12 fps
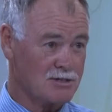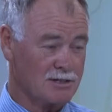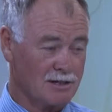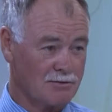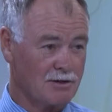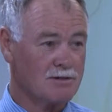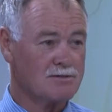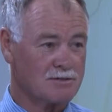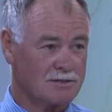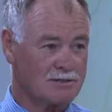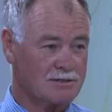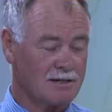and those
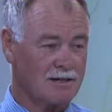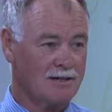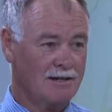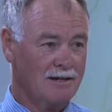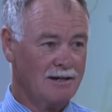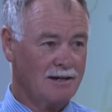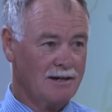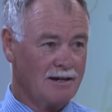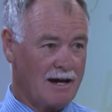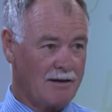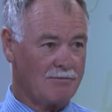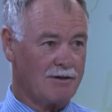that
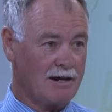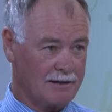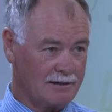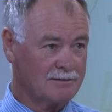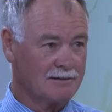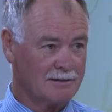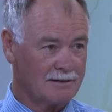have had it